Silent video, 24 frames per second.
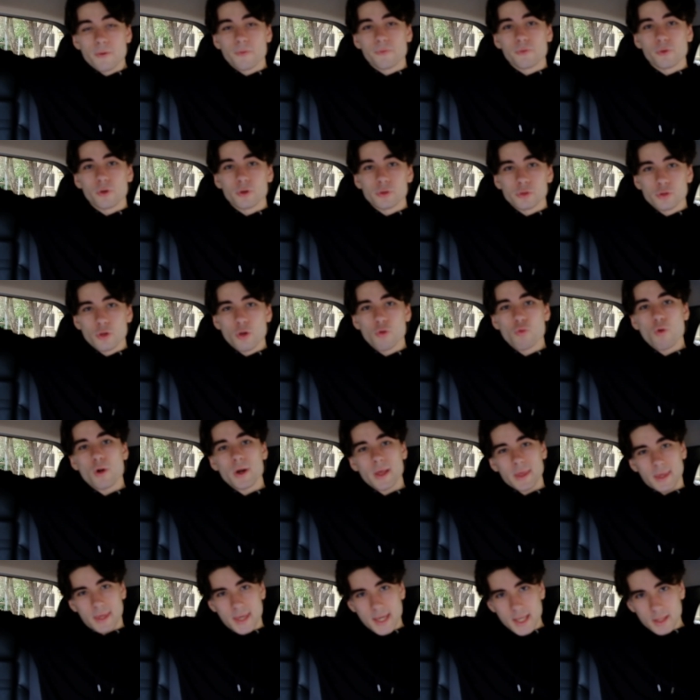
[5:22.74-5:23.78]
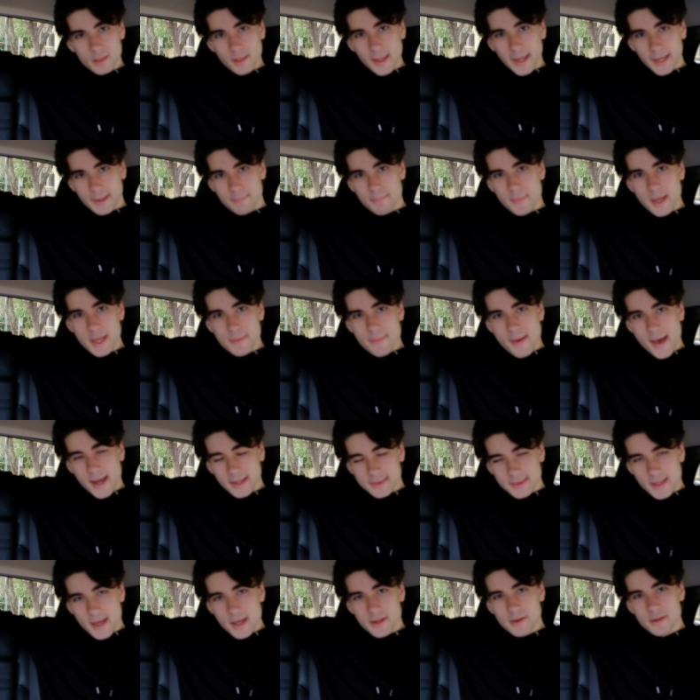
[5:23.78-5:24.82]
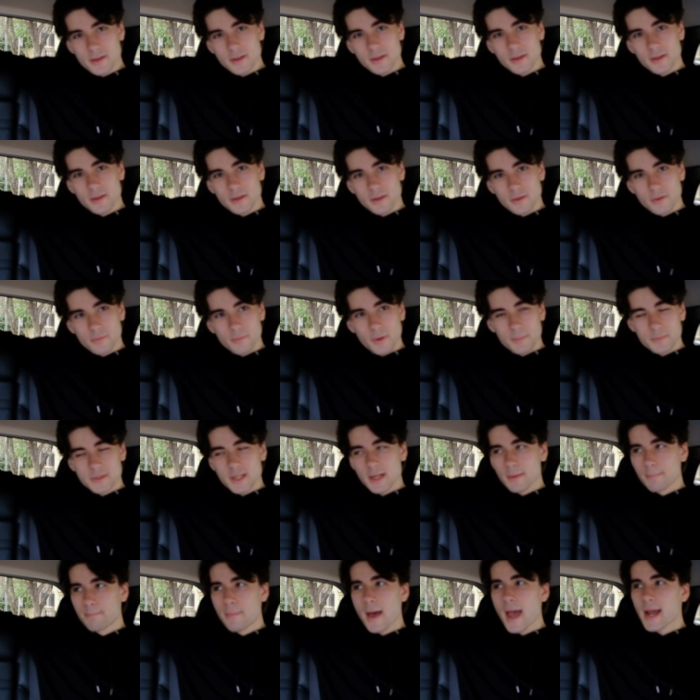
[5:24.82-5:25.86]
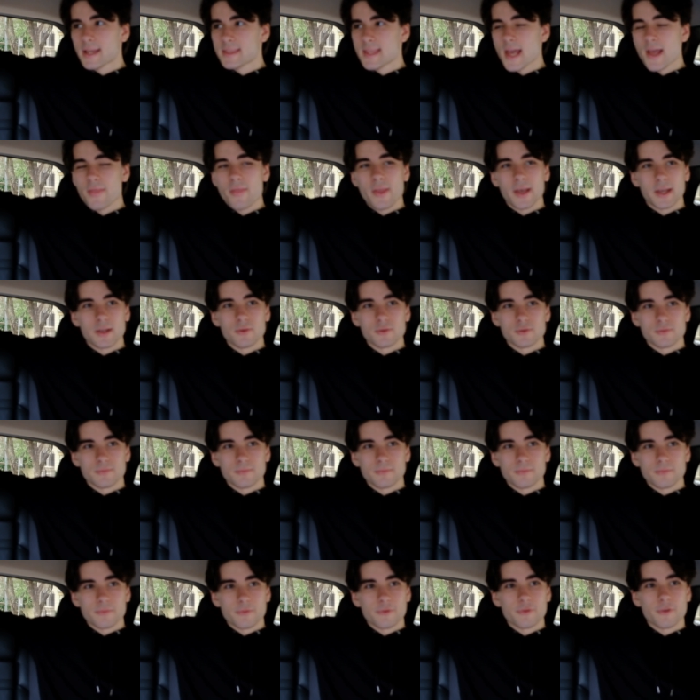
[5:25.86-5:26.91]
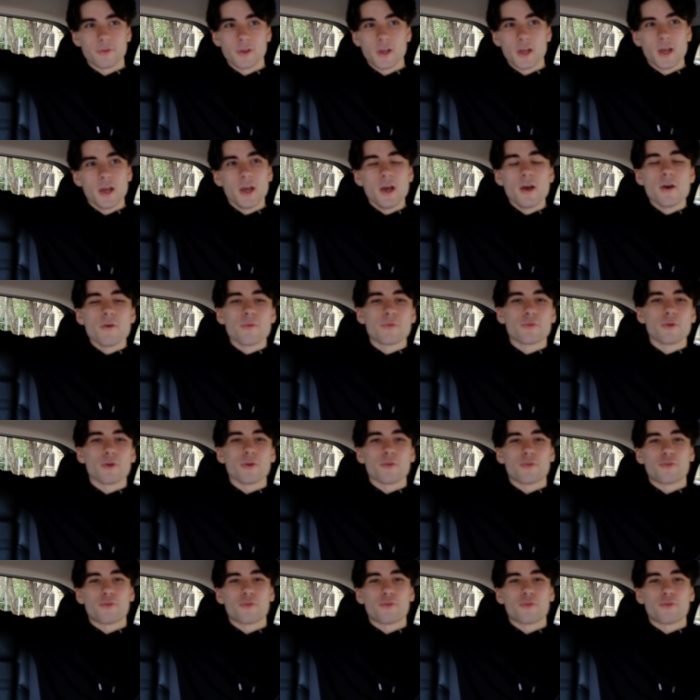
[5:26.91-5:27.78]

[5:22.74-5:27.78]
For a neurotic kid like me back then, I'm saying back then like it was for